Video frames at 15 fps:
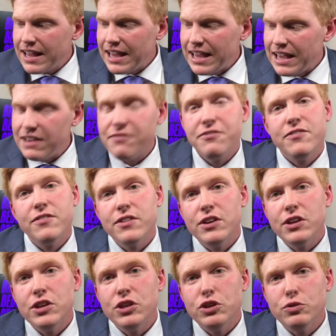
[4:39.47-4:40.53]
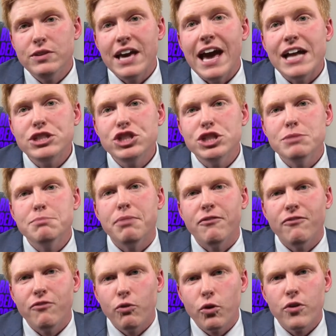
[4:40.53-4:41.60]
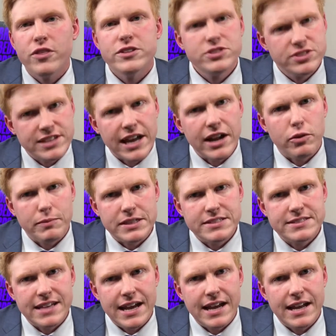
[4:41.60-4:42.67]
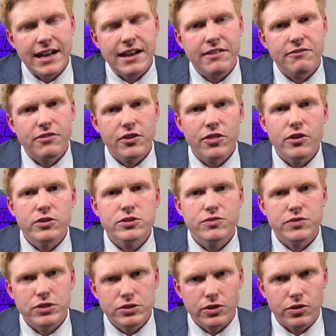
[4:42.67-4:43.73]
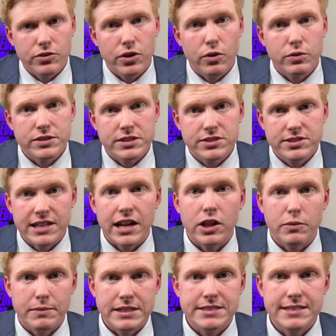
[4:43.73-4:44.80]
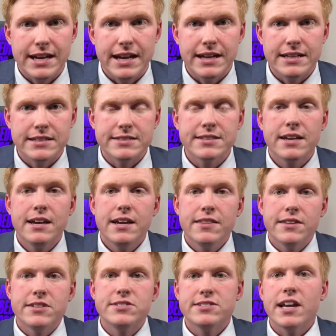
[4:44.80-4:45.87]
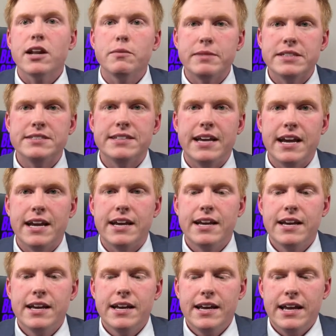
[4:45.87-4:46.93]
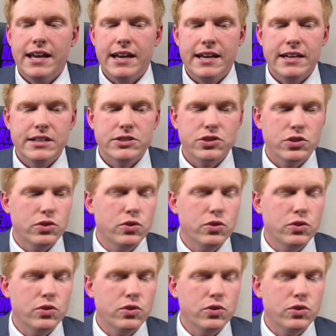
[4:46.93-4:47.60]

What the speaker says: if you catch it before the settlement date, and for those of you who don't know what the settlement date is, the settlement date is